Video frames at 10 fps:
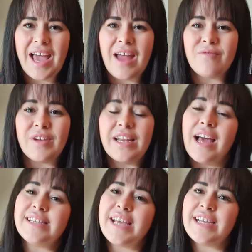and
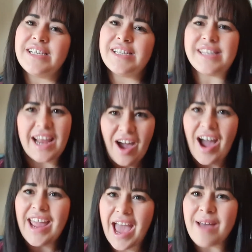realizations that
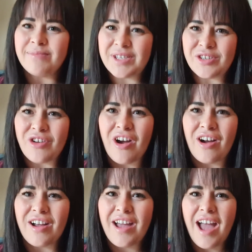I am
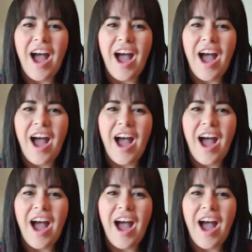strong,